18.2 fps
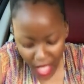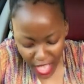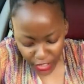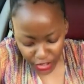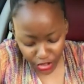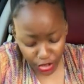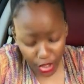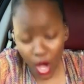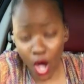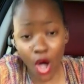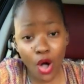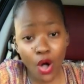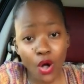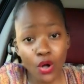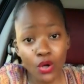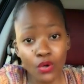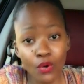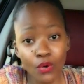
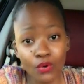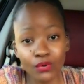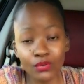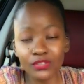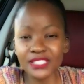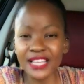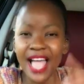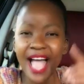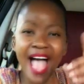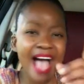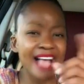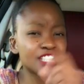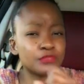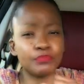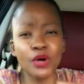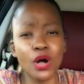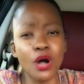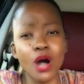Sold
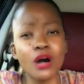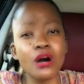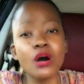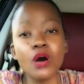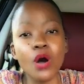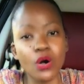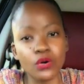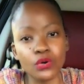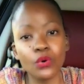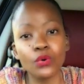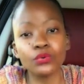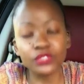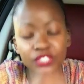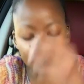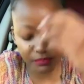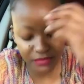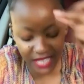and bold.